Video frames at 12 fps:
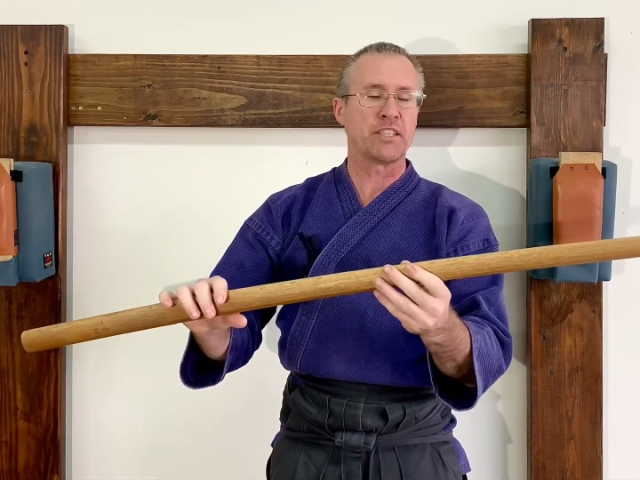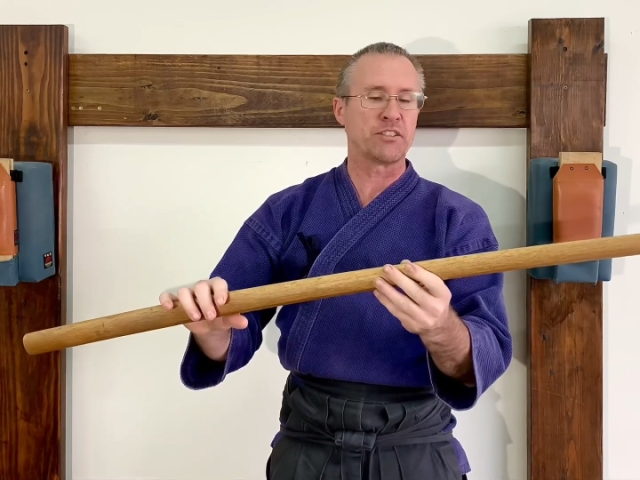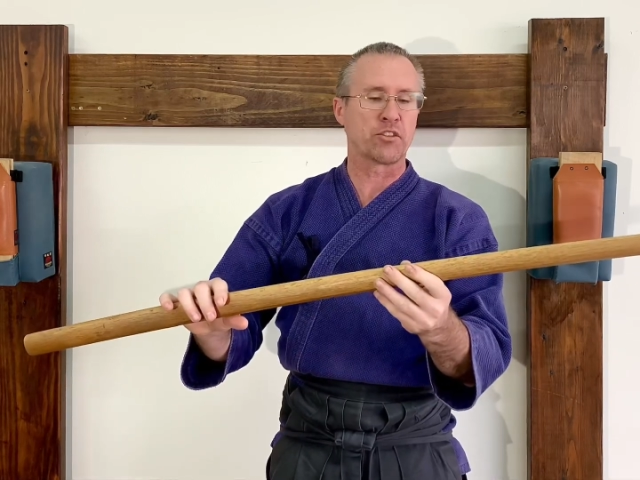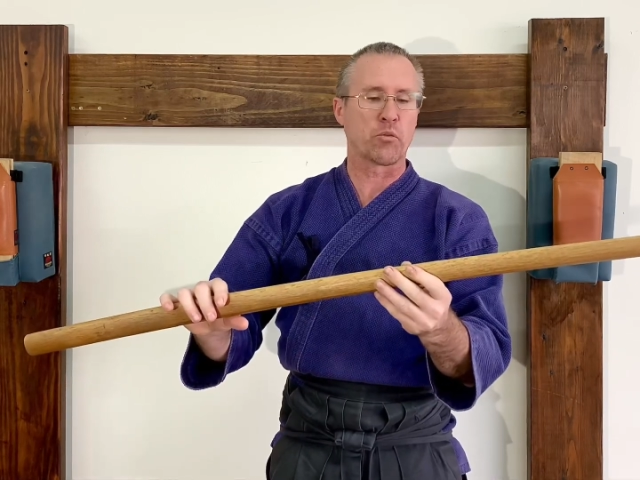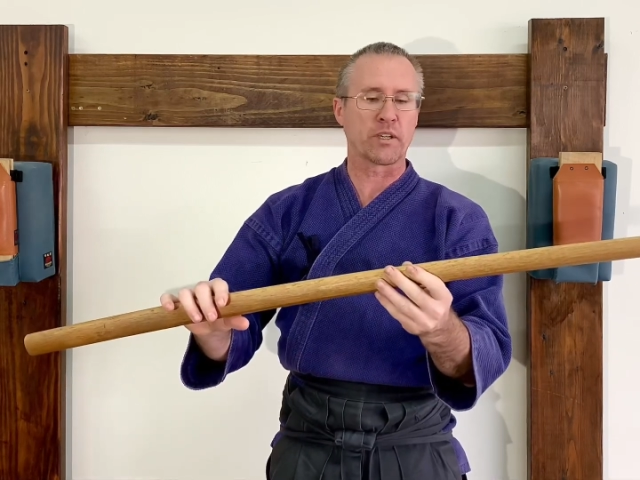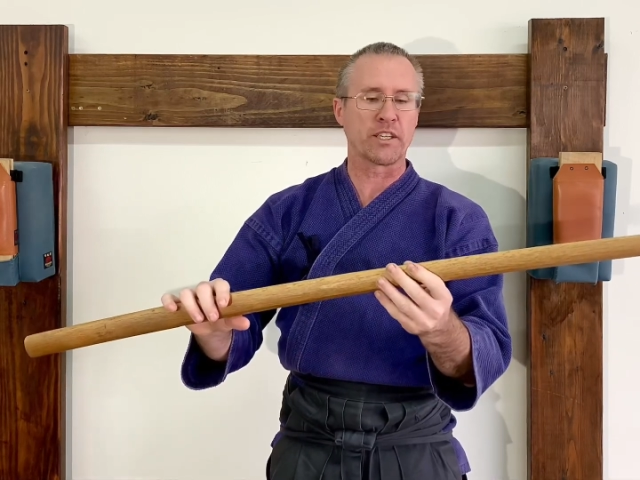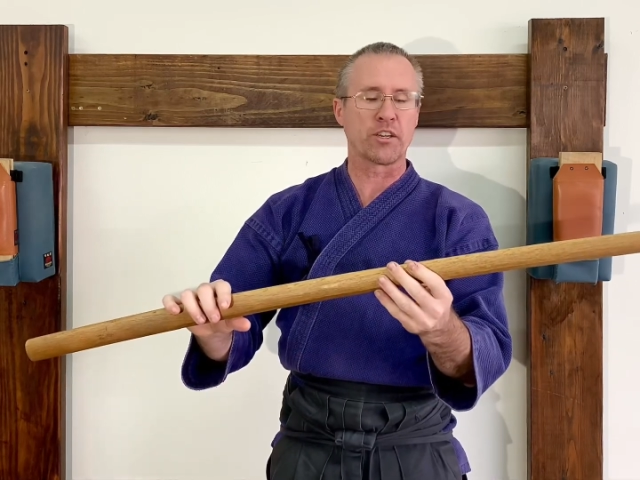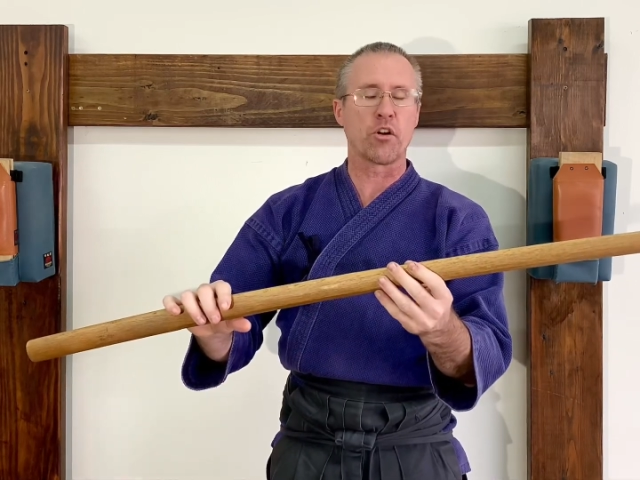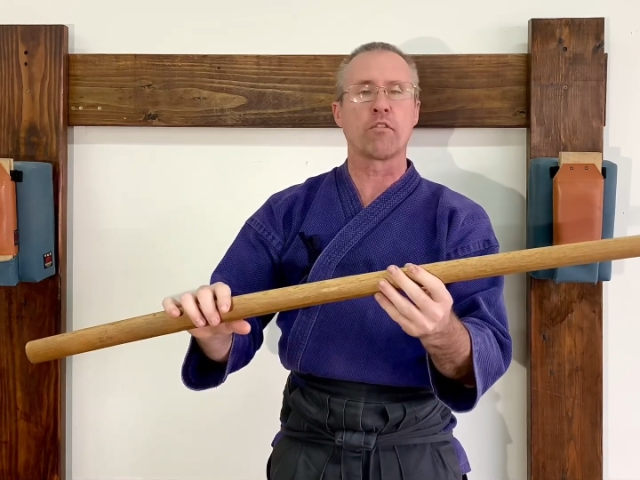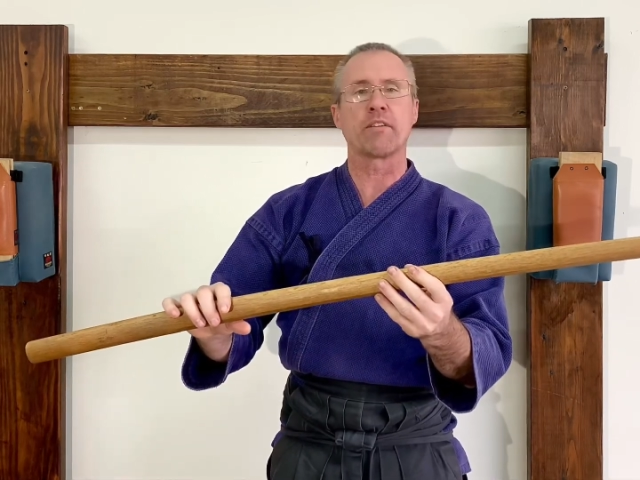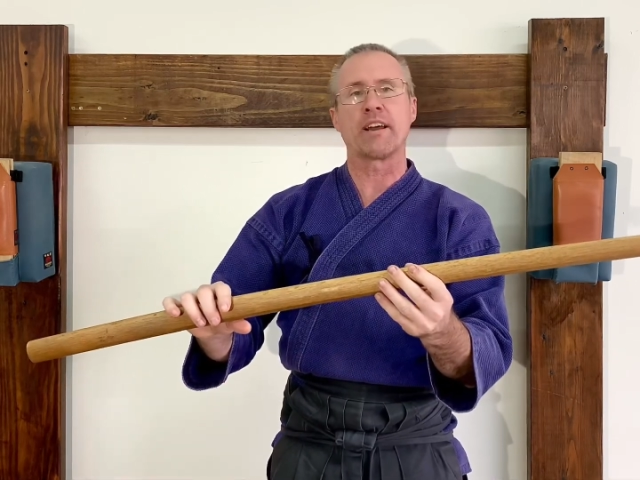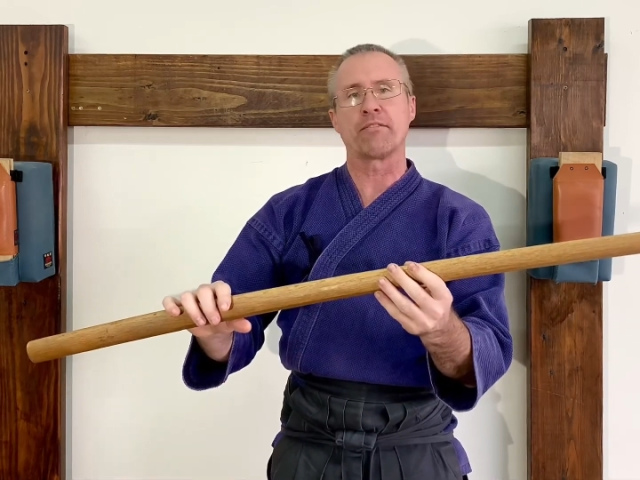so we're going to go
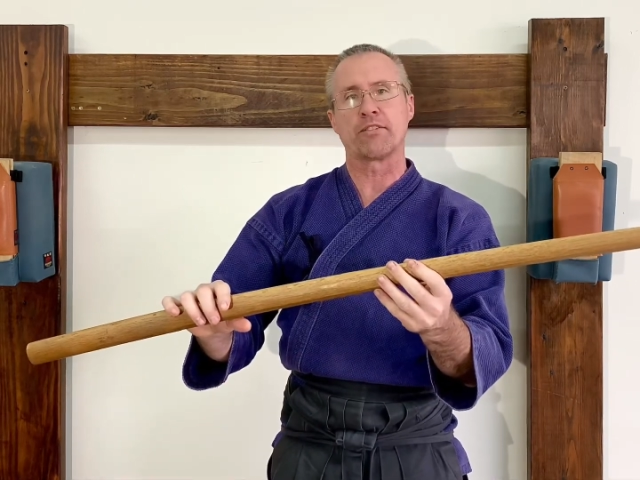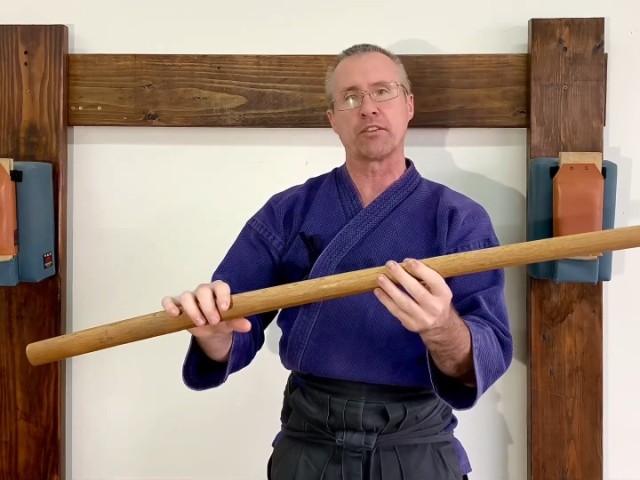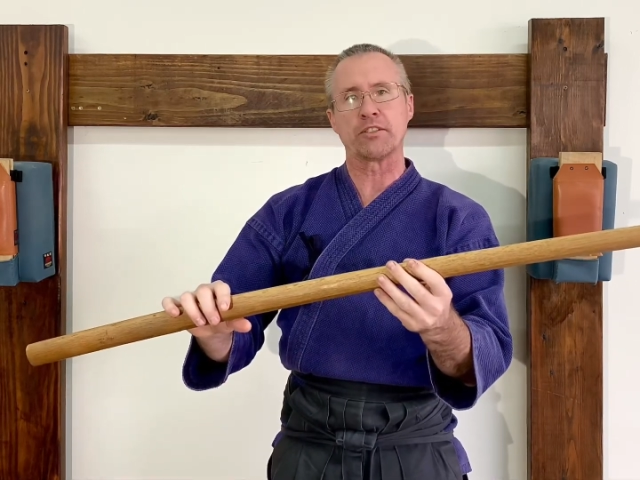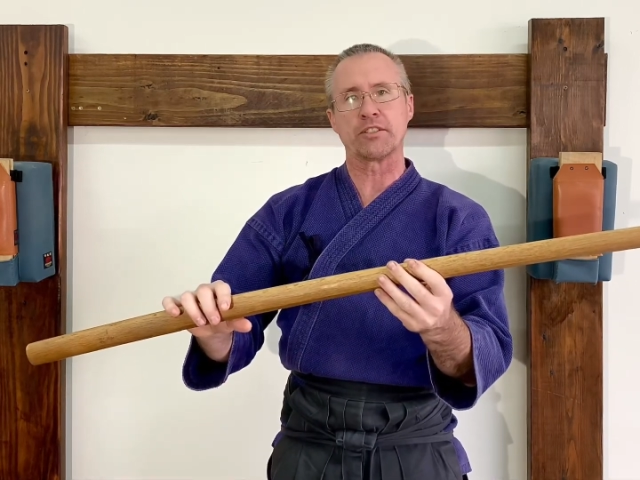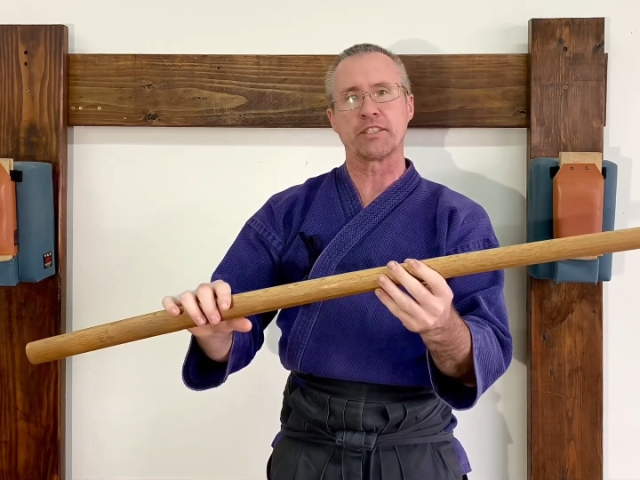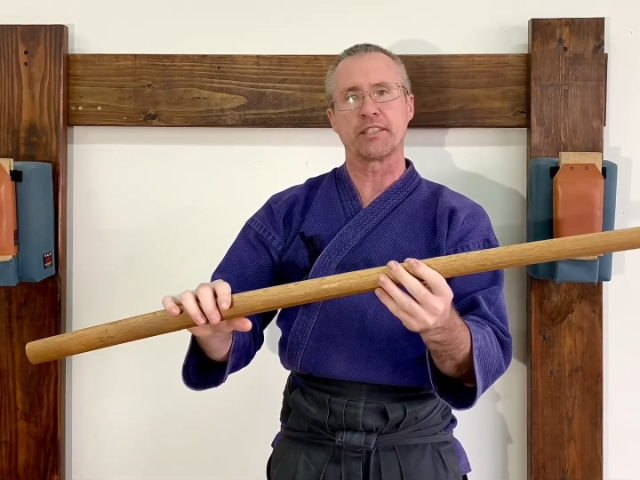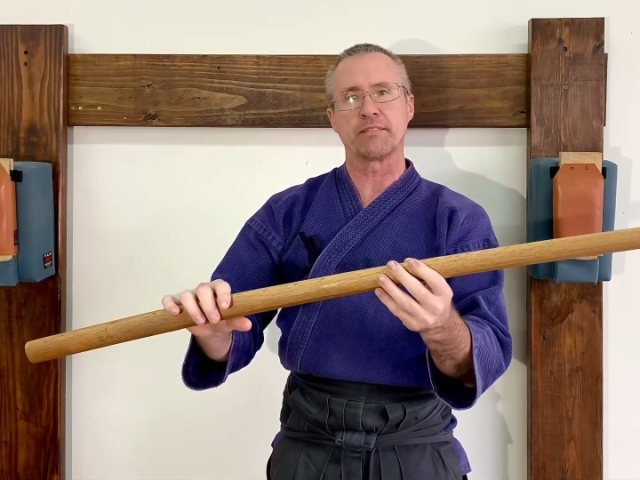over that first.